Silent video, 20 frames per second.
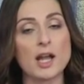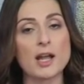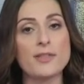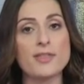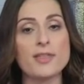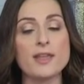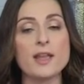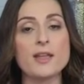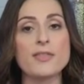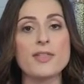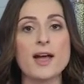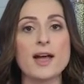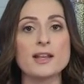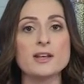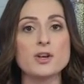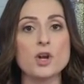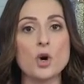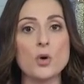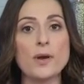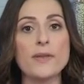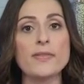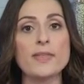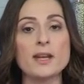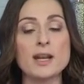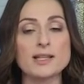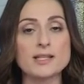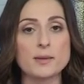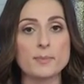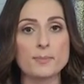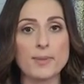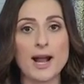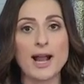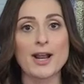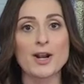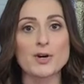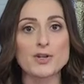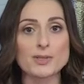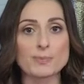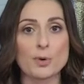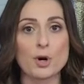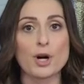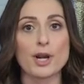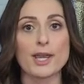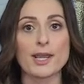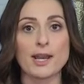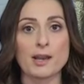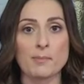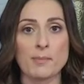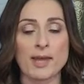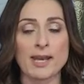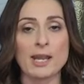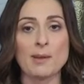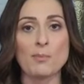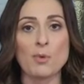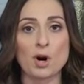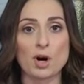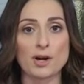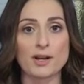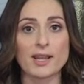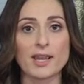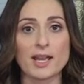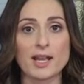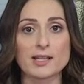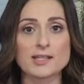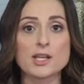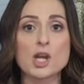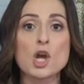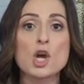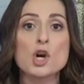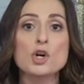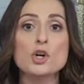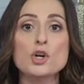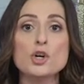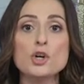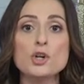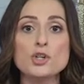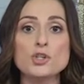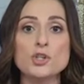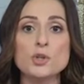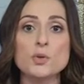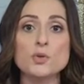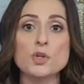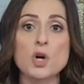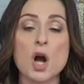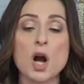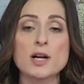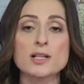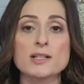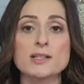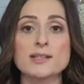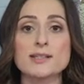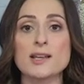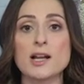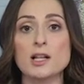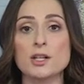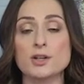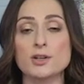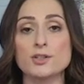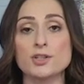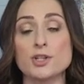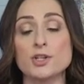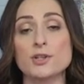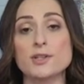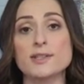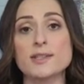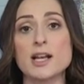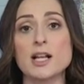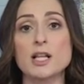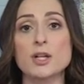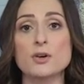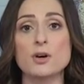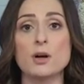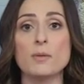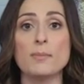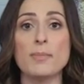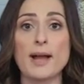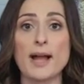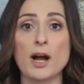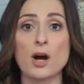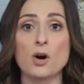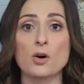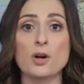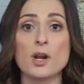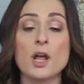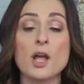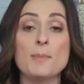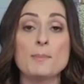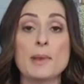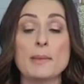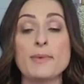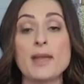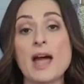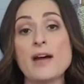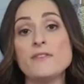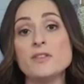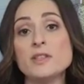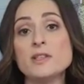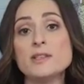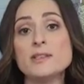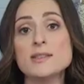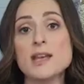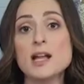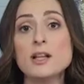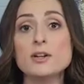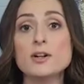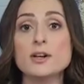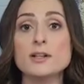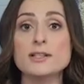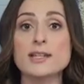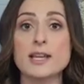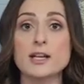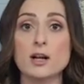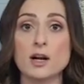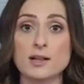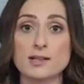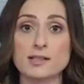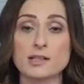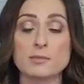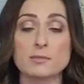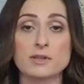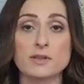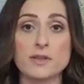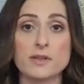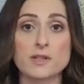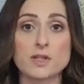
I think that knowing that it's a buyer's market in many markets, could you talk to seller to your seller about maybe having the seller take on some of